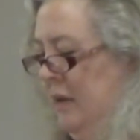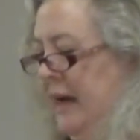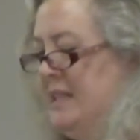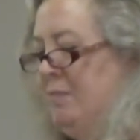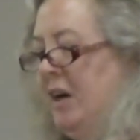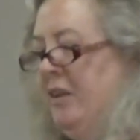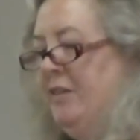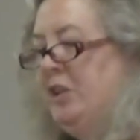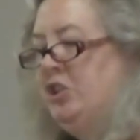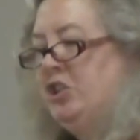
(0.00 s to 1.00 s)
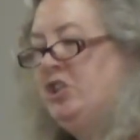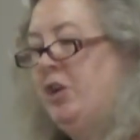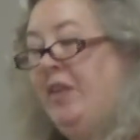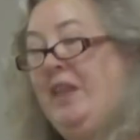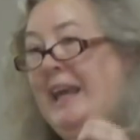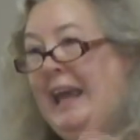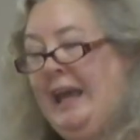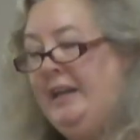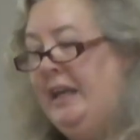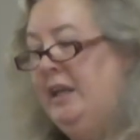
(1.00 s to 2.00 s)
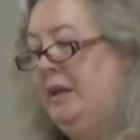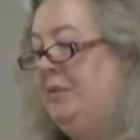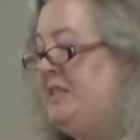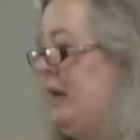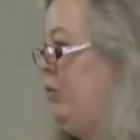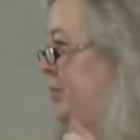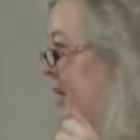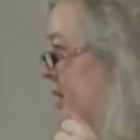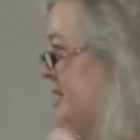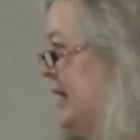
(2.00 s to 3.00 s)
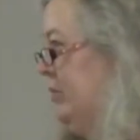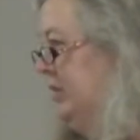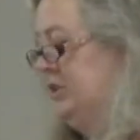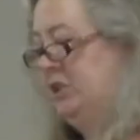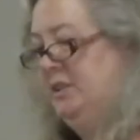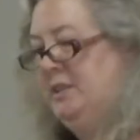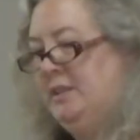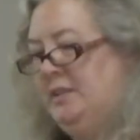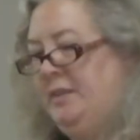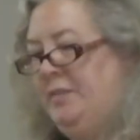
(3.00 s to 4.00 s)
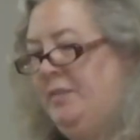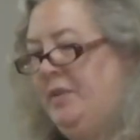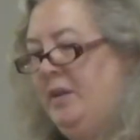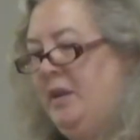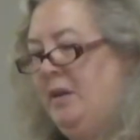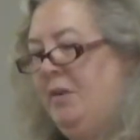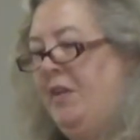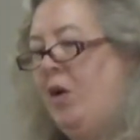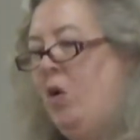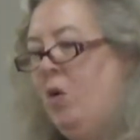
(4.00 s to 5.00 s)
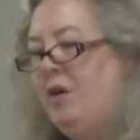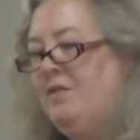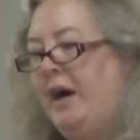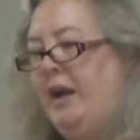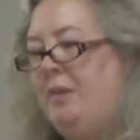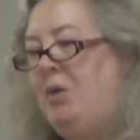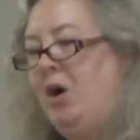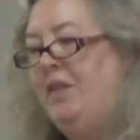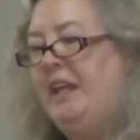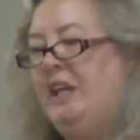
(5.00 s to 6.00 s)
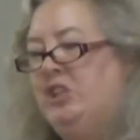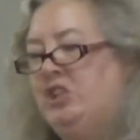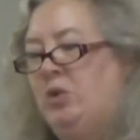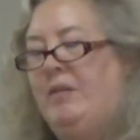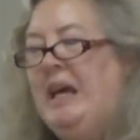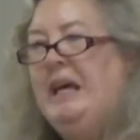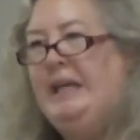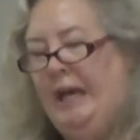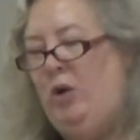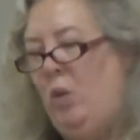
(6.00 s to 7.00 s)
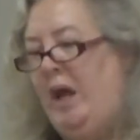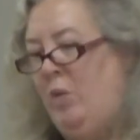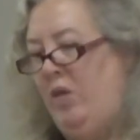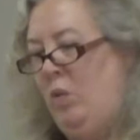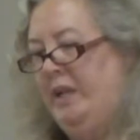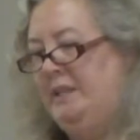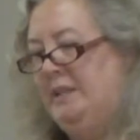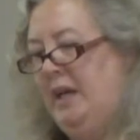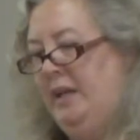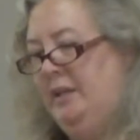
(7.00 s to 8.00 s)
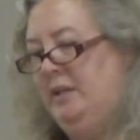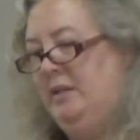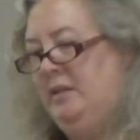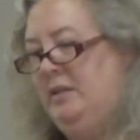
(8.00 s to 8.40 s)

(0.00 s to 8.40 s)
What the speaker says: As a monk, the villagers know that they can't kill him because that would be sacrilegious. But they're horrified and appalled that he could just sort of get away with what he's done.